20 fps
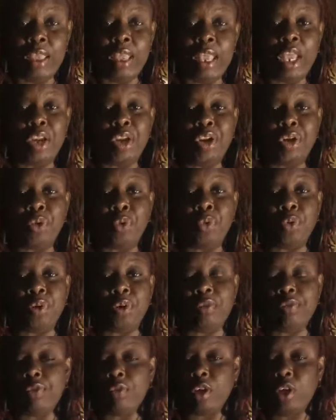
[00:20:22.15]
And in order
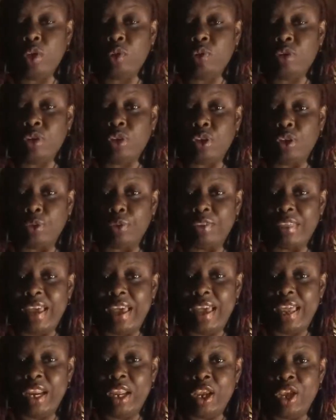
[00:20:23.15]
for you to know
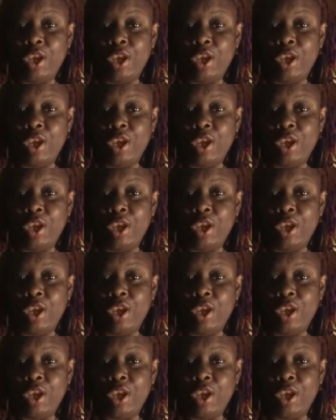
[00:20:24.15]
that,